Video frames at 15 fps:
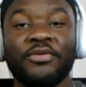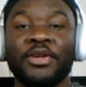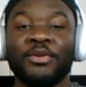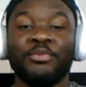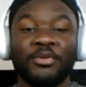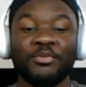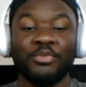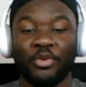you with
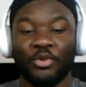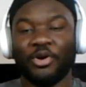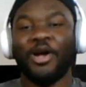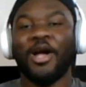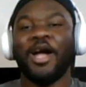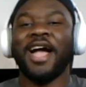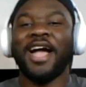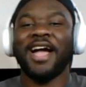a big
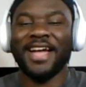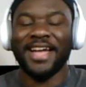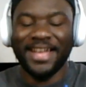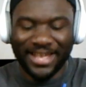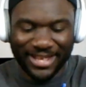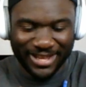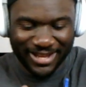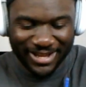book.
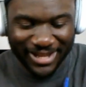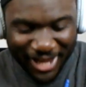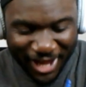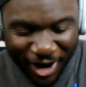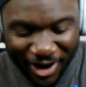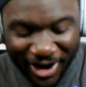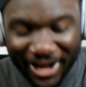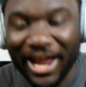All
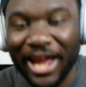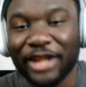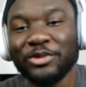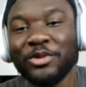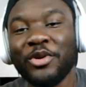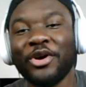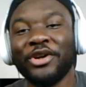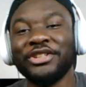right,
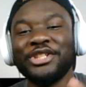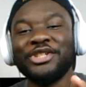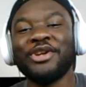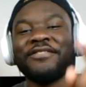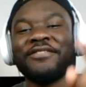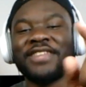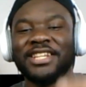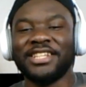guys, we'll
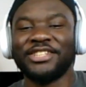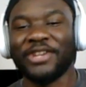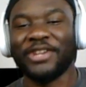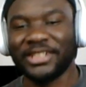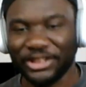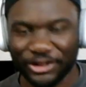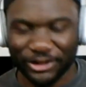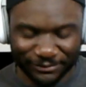continue after this
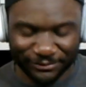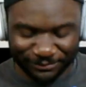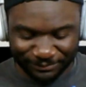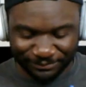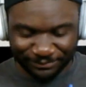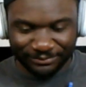transition.